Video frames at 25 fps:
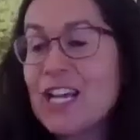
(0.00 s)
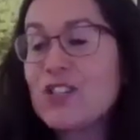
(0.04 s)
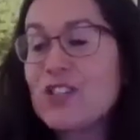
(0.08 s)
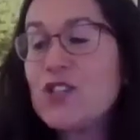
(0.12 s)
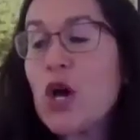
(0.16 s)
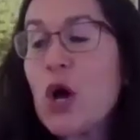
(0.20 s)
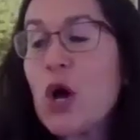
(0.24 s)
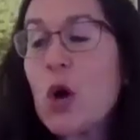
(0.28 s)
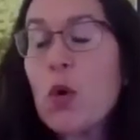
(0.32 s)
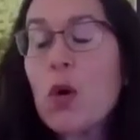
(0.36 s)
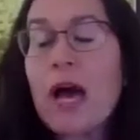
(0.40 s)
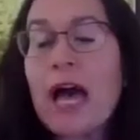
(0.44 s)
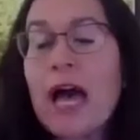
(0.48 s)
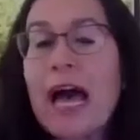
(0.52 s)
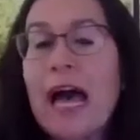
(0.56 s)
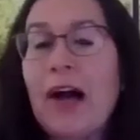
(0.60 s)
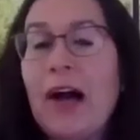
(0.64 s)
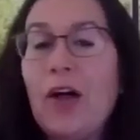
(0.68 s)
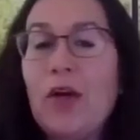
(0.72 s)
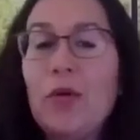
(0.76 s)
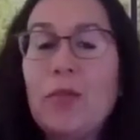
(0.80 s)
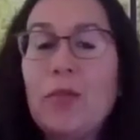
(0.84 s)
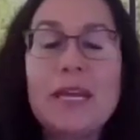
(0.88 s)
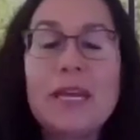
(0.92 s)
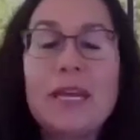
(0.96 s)
So
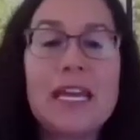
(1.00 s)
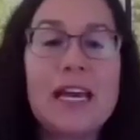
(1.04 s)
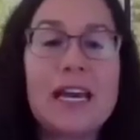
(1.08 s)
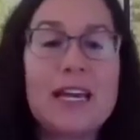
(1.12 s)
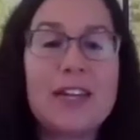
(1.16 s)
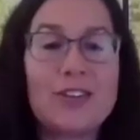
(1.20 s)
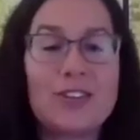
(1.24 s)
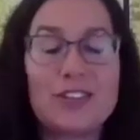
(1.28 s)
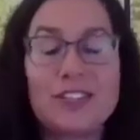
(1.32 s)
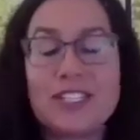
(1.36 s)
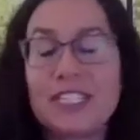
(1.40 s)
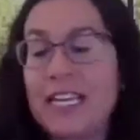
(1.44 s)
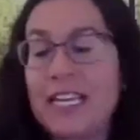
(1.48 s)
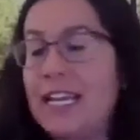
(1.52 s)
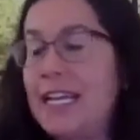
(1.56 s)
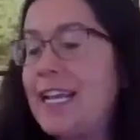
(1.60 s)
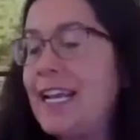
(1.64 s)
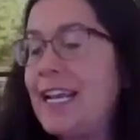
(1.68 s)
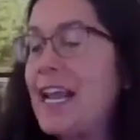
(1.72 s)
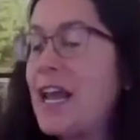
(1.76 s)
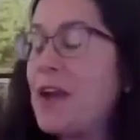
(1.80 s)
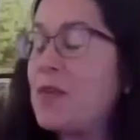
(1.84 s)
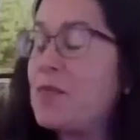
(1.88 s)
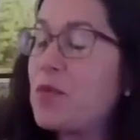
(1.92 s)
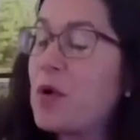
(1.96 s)
help me understand,
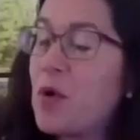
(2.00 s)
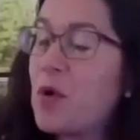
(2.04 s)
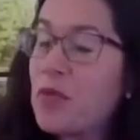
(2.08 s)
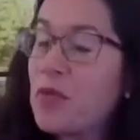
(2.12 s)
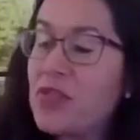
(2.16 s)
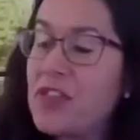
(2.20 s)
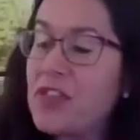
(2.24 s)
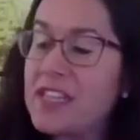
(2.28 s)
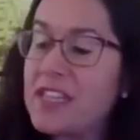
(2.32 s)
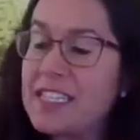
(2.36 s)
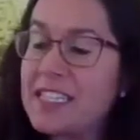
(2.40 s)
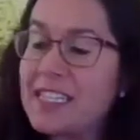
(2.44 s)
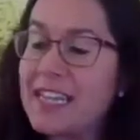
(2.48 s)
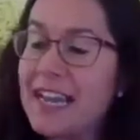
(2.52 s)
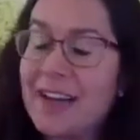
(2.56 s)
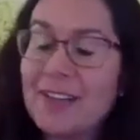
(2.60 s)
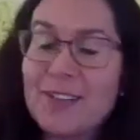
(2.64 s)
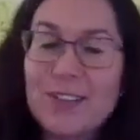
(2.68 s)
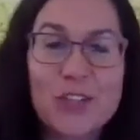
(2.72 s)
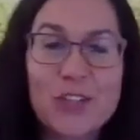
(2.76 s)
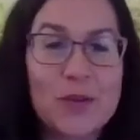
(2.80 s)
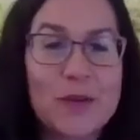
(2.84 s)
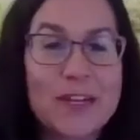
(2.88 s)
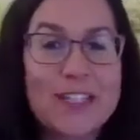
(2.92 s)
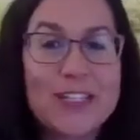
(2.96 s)
and I wrote this
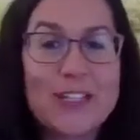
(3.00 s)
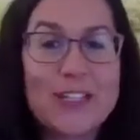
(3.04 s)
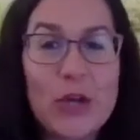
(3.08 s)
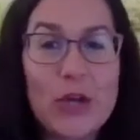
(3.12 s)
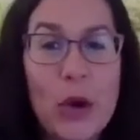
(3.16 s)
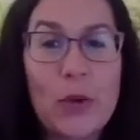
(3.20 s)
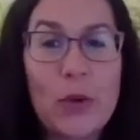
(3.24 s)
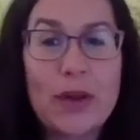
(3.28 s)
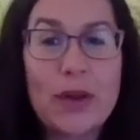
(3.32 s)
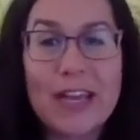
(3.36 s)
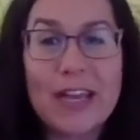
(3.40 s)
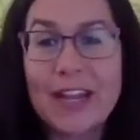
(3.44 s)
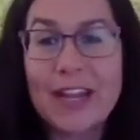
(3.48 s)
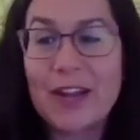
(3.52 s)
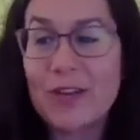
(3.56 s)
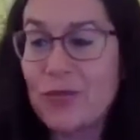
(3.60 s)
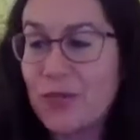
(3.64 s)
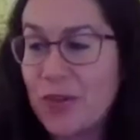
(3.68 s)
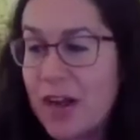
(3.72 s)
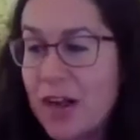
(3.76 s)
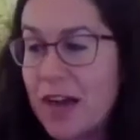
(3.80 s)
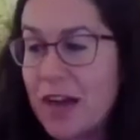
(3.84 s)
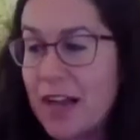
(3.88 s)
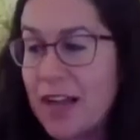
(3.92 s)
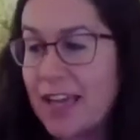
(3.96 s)
down so I don't get it
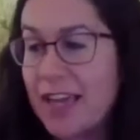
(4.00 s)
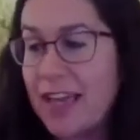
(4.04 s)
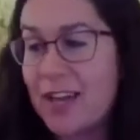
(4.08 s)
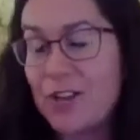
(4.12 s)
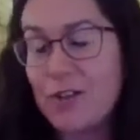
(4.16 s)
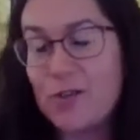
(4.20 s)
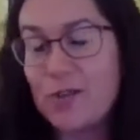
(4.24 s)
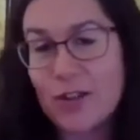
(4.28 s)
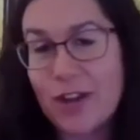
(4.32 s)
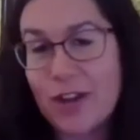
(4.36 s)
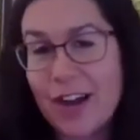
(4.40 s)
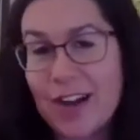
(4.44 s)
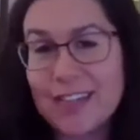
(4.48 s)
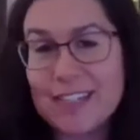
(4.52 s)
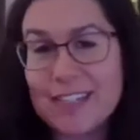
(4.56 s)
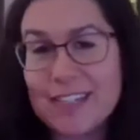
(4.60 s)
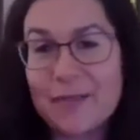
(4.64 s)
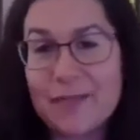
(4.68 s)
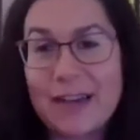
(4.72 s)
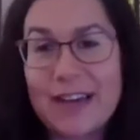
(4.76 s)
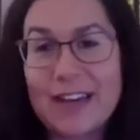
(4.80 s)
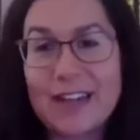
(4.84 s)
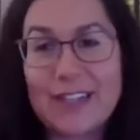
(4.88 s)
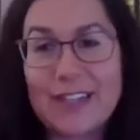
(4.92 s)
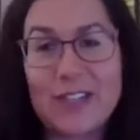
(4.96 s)
wrong, and you talked
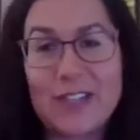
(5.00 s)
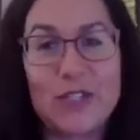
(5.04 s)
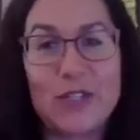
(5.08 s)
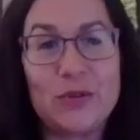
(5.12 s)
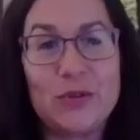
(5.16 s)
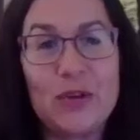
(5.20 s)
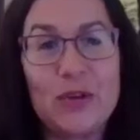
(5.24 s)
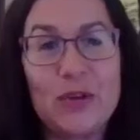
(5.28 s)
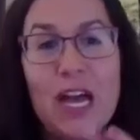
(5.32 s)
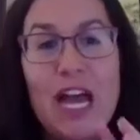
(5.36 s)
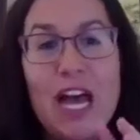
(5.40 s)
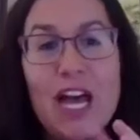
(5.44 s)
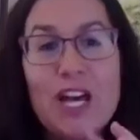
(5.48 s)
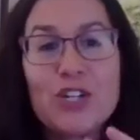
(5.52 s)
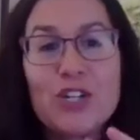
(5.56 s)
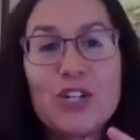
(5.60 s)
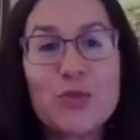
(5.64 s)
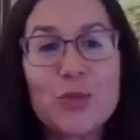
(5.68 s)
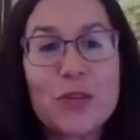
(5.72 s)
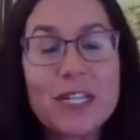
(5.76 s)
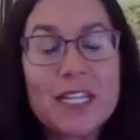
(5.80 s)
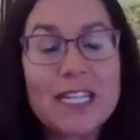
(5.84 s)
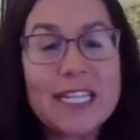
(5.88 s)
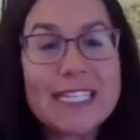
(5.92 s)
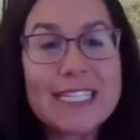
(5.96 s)
about it too,
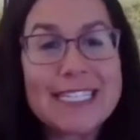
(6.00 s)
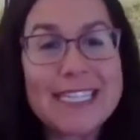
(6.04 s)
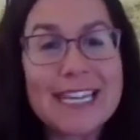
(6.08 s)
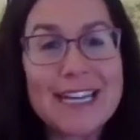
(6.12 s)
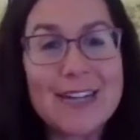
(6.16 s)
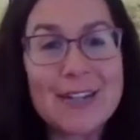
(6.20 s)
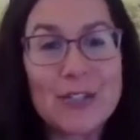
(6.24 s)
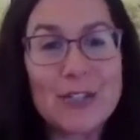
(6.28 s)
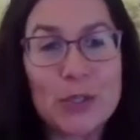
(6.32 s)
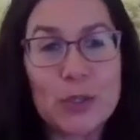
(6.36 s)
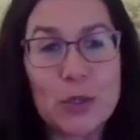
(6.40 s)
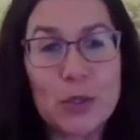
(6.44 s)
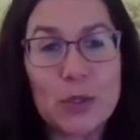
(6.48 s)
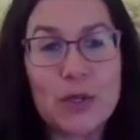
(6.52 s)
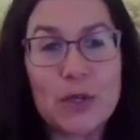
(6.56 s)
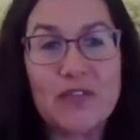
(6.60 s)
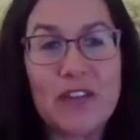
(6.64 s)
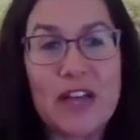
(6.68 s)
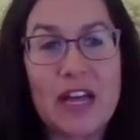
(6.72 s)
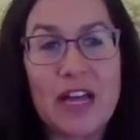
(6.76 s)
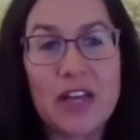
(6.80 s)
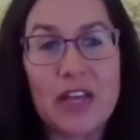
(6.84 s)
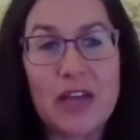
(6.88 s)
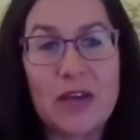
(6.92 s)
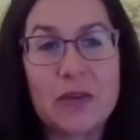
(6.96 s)
drilling down to core
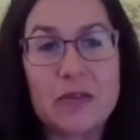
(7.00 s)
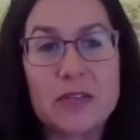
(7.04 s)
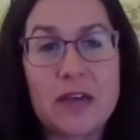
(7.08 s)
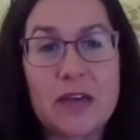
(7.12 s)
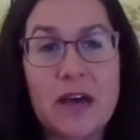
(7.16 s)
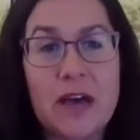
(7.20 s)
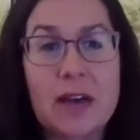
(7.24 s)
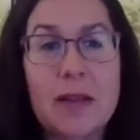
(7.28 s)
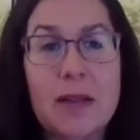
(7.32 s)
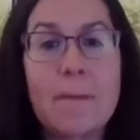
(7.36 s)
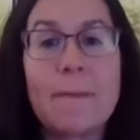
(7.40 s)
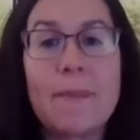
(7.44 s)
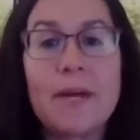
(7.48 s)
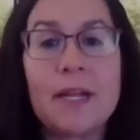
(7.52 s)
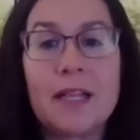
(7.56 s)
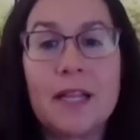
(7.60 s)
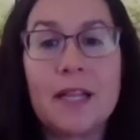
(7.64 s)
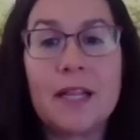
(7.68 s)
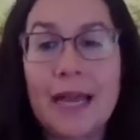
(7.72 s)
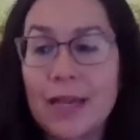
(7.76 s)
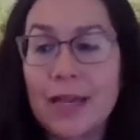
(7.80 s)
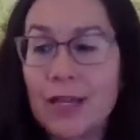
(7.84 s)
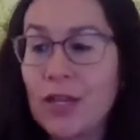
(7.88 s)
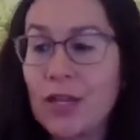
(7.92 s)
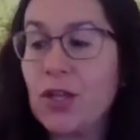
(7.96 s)
values on a
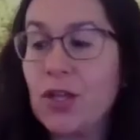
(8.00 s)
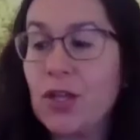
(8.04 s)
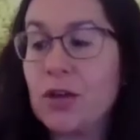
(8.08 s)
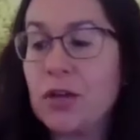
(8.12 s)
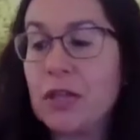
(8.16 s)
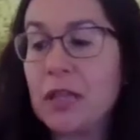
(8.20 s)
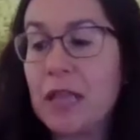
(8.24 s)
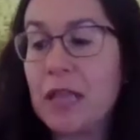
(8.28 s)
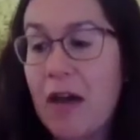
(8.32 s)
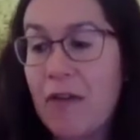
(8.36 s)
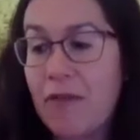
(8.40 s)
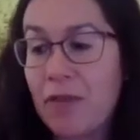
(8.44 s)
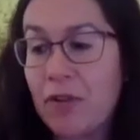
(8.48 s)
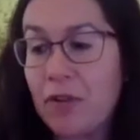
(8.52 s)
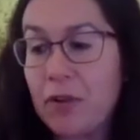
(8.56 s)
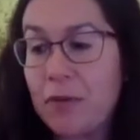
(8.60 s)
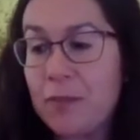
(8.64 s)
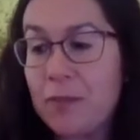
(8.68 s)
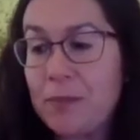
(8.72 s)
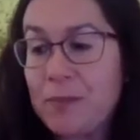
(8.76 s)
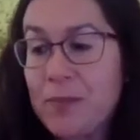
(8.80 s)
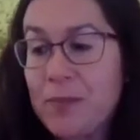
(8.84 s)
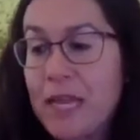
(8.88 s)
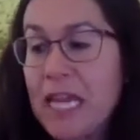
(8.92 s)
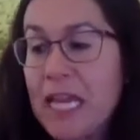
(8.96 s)
molecular
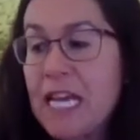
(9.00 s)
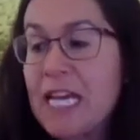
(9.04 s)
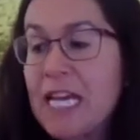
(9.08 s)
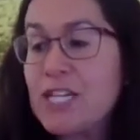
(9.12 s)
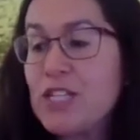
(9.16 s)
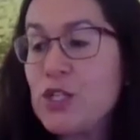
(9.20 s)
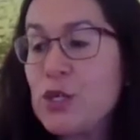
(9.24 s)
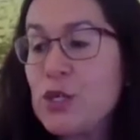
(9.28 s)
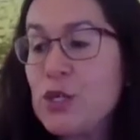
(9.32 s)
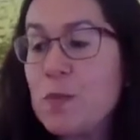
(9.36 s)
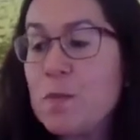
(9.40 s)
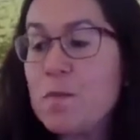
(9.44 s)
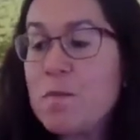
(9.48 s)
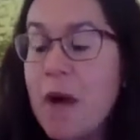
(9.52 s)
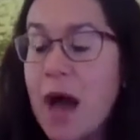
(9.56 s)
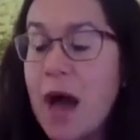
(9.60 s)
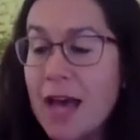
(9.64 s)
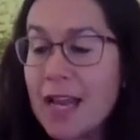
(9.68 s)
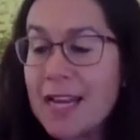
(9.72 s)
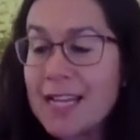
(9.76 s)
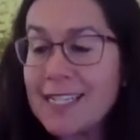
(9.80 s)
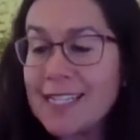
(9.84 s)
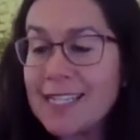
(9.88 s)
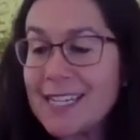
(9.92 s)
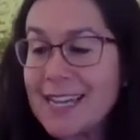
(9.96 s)
level to
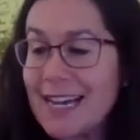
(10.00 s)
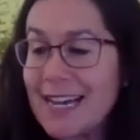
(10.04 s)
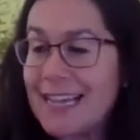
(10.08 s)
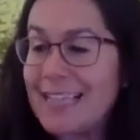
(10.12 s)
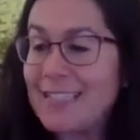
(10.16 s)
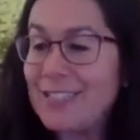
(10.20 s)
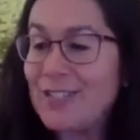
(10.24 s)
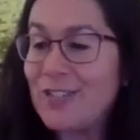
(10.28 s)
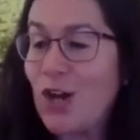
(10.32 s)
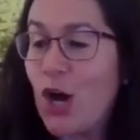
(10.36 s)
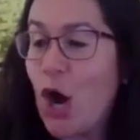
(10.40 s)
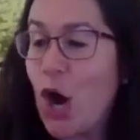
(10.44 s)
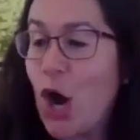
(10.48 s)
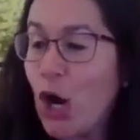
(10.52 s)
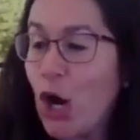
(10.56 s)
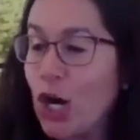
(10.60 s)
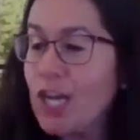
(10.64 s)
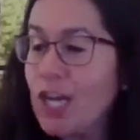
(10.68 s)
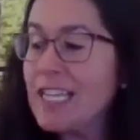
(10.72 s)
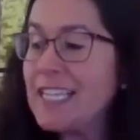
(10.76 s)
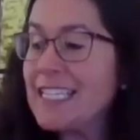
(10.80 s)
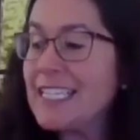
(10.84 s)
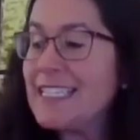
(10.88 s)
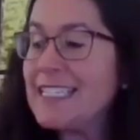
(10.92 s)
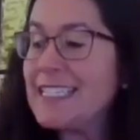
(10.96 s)
monetize
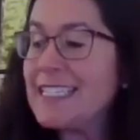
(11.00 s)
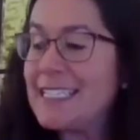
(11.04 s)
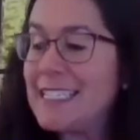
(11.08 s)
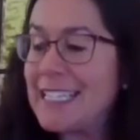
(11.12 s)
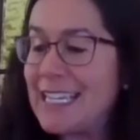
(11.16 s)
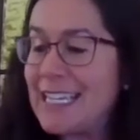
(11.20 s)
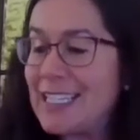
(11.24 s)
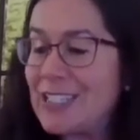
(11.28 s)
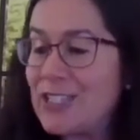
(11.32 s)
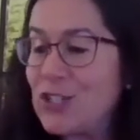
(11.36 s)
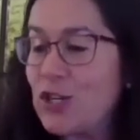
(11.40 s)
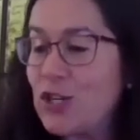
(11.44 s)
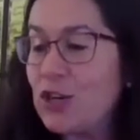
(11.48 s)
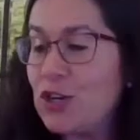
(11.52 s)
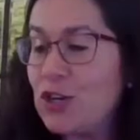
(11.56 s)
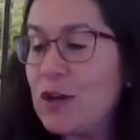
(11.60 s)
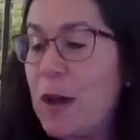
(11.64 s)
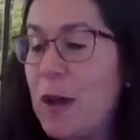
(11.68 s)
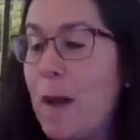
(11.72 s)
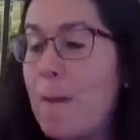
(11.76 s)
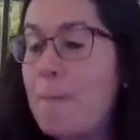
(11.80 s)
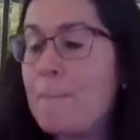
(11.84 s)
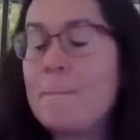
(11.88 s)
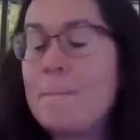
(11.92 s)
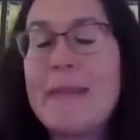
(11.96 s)

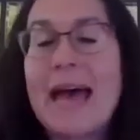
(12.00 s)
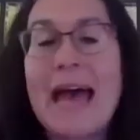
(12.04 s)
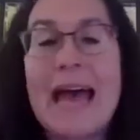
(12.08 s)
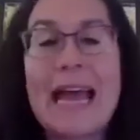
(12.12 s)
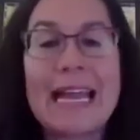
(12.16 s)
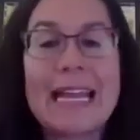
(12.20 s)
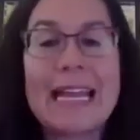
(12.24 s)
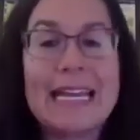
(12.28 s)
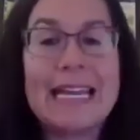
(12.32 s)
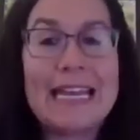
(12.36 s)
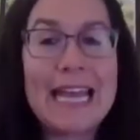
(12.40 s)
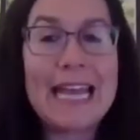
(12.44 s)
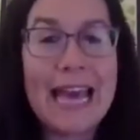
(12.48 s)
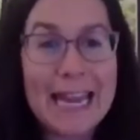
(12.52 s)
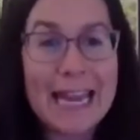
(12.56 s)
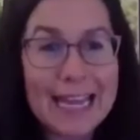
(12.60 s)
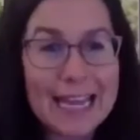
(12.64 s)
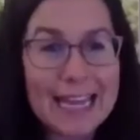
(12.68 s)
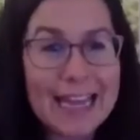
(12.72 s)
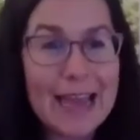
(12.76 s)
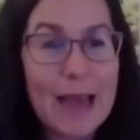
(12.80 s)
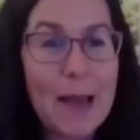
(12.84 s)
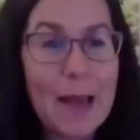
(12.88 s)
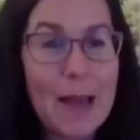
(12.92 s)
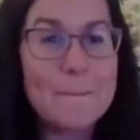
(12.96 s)
heart-centered
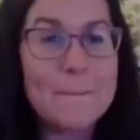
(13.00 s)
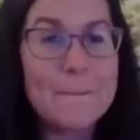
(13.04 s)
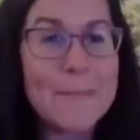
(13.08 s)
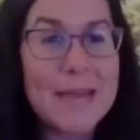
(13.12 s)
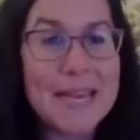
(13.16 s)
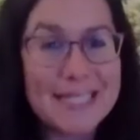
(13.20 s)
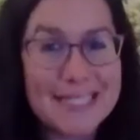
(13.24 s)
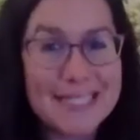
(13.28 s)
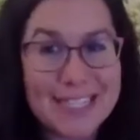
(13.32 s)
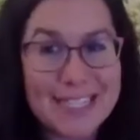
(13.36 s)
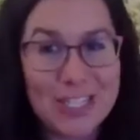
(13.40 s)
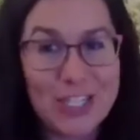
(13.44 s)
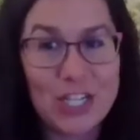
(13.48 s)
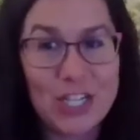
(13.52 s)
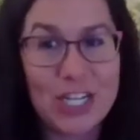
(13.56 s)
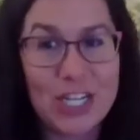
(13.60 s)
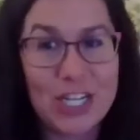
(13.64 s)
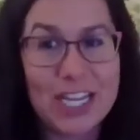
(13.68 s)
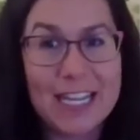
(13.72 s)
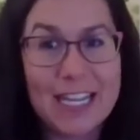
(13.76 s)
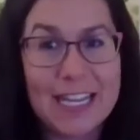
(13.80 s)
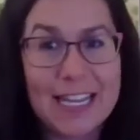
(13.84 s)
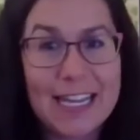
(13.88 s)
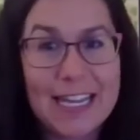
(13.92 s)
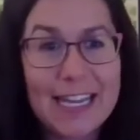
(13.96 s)
magnetic
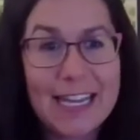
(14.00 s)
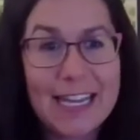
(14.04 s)
messaging.